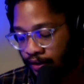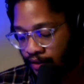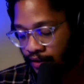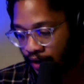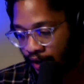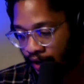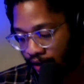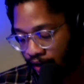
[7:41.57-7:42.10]

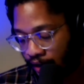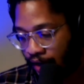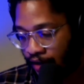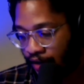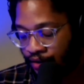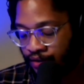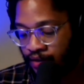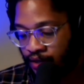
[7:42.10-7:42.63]
like it
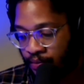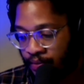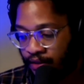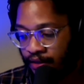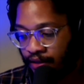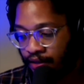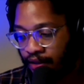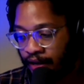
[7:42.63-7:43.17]
used to be
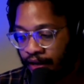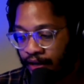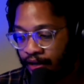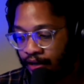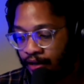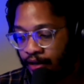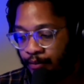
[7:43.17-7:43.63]
that like